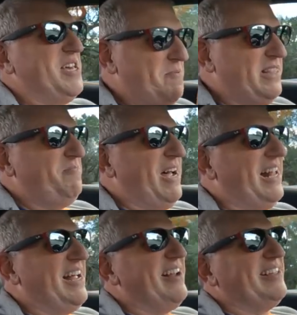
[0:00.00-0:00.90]
You put the pedal
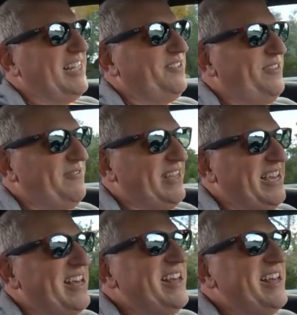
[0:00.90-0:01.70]
down in the 650,